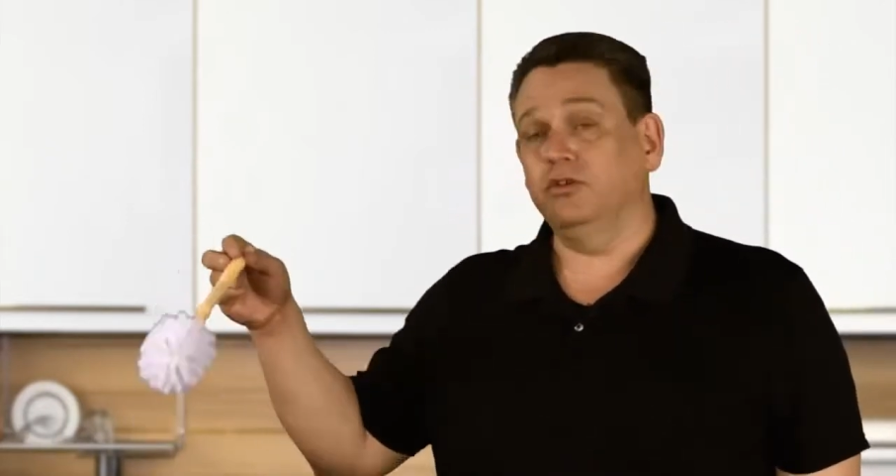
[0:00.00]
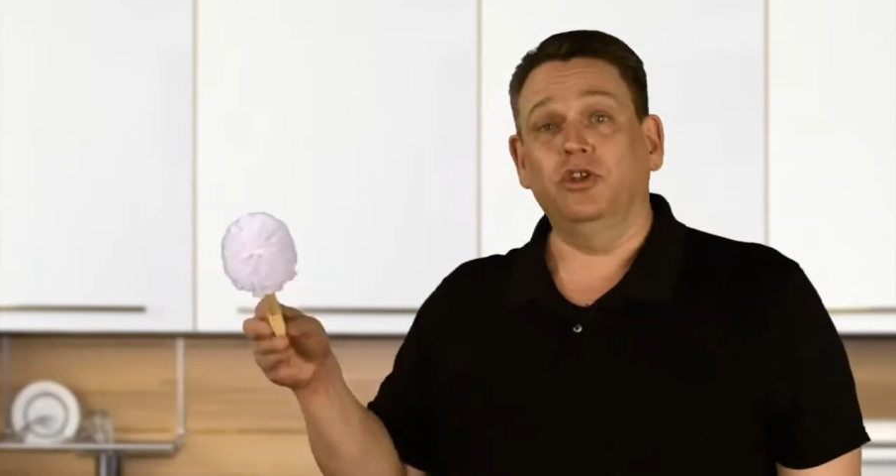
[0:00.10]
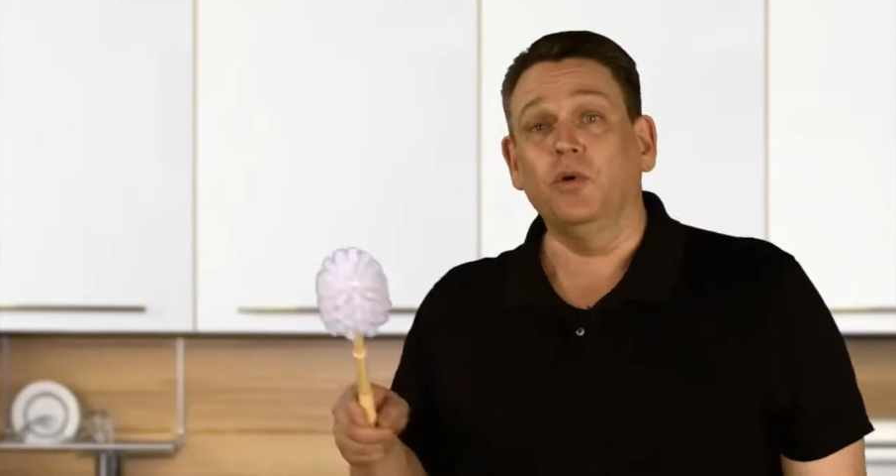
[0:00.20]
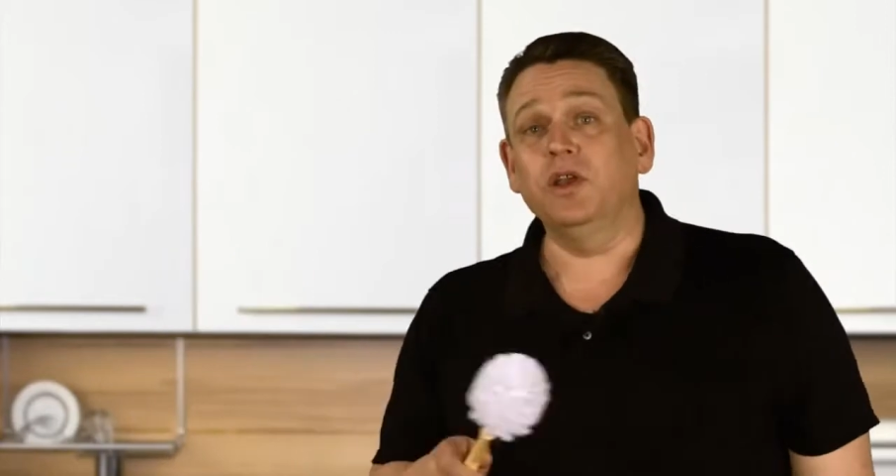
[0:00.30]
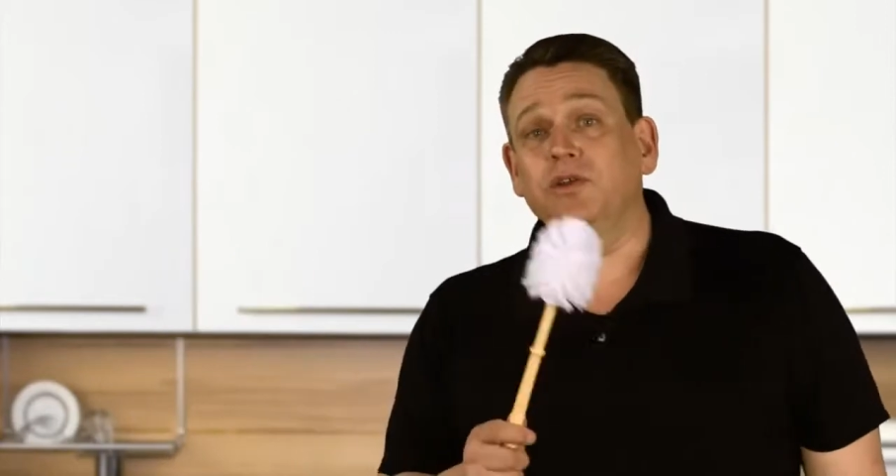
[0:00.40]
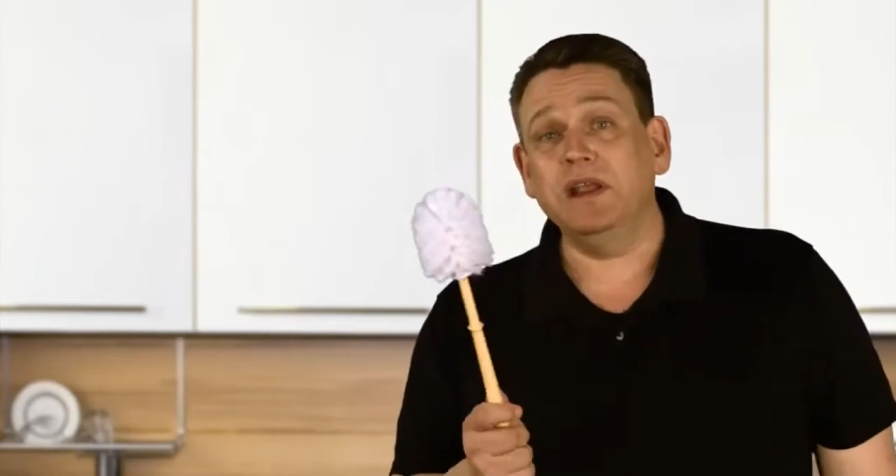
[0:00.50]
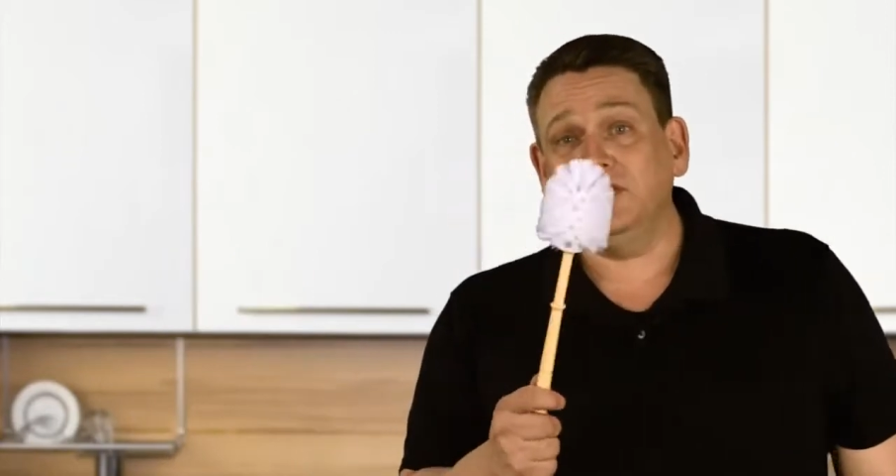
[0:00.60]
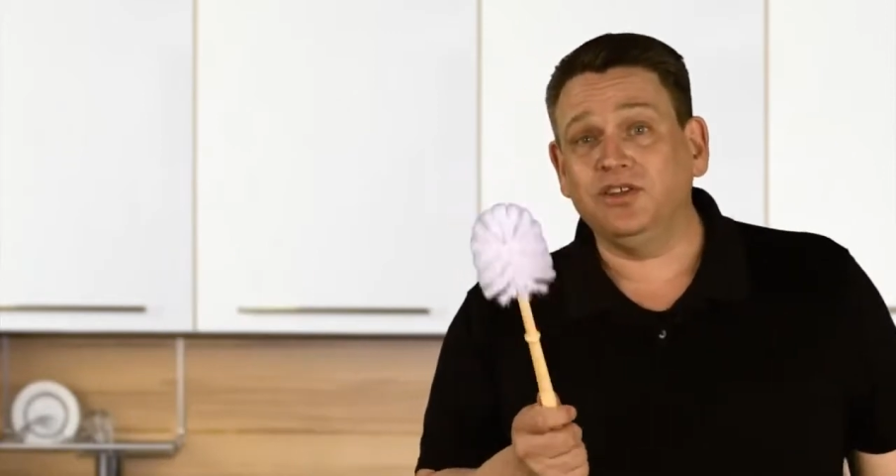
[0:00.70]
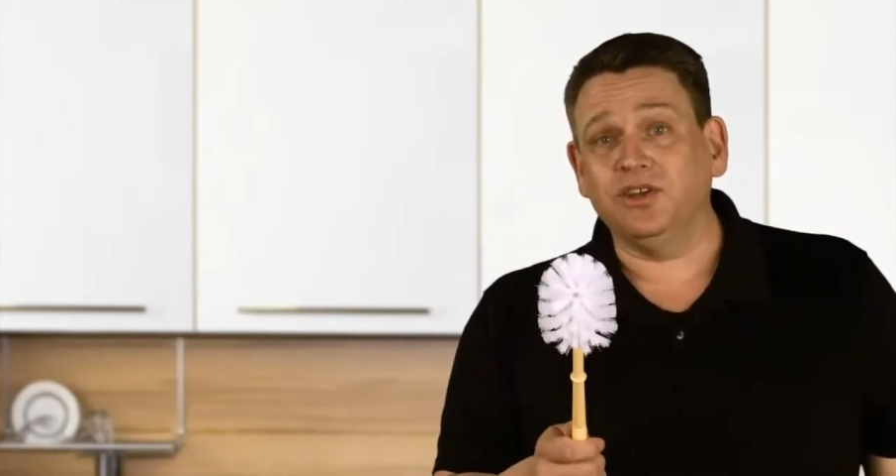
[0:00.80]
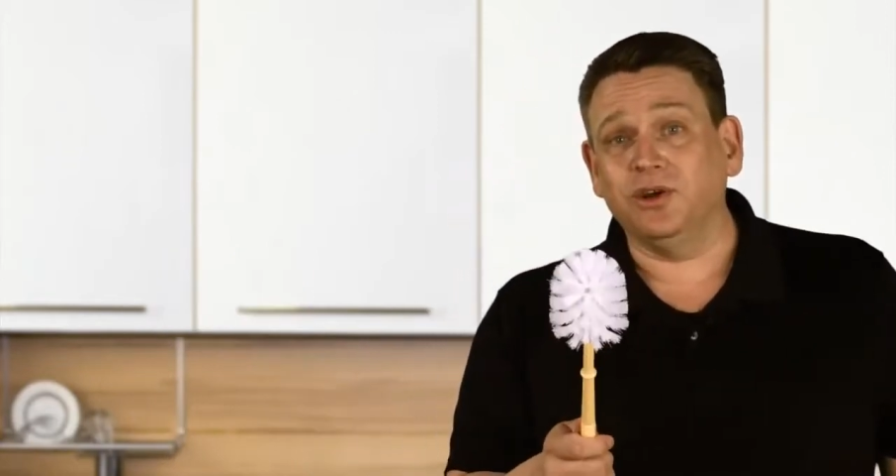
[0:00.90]
Do what you
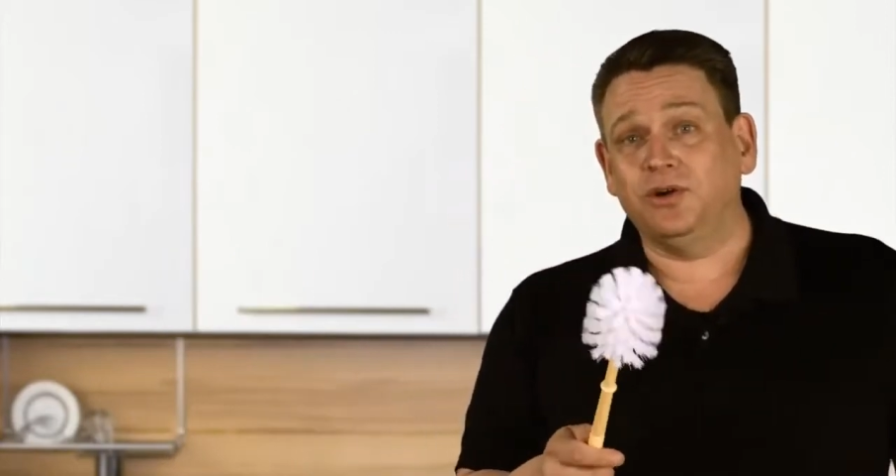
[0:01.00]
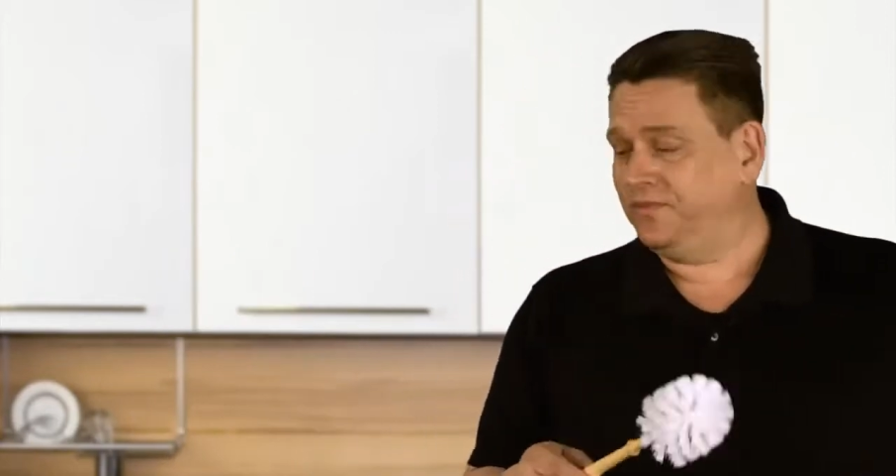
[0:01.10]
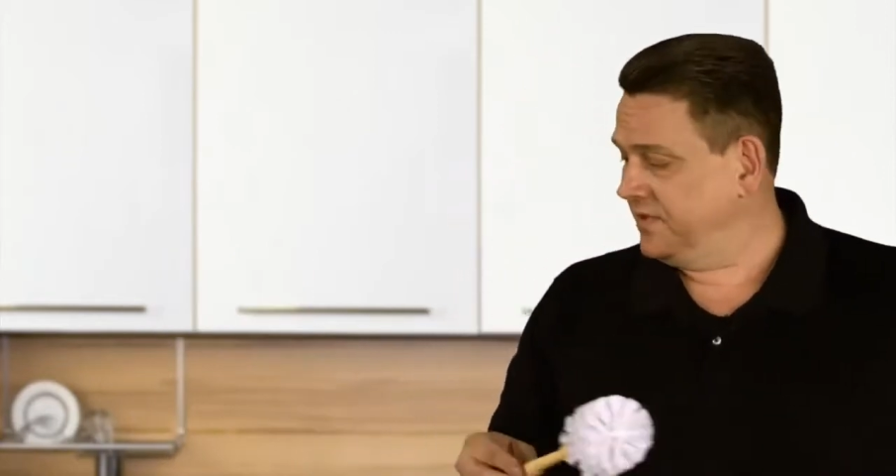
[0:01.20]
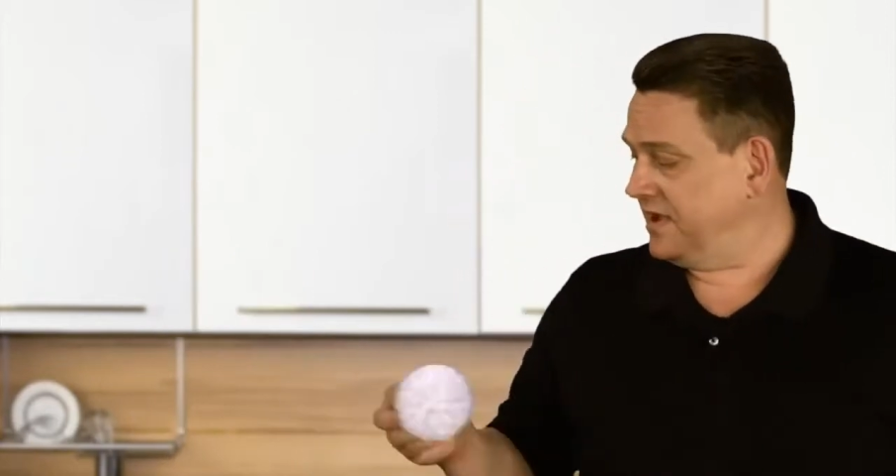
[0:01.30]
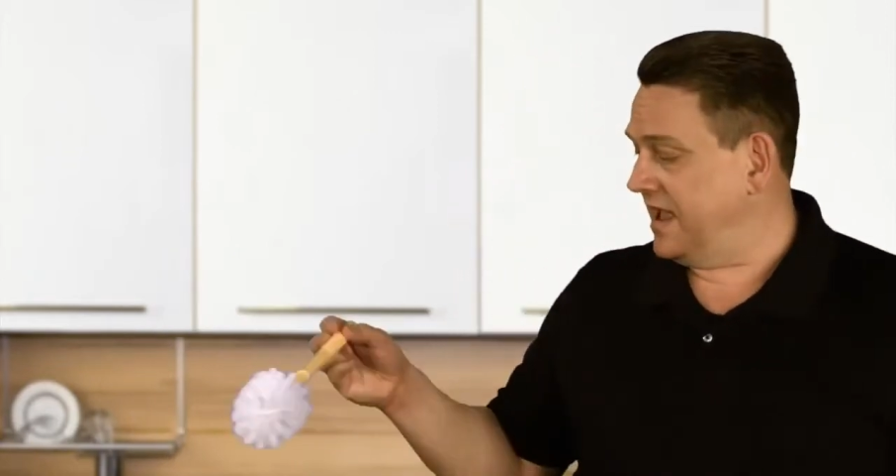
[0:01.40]
need to do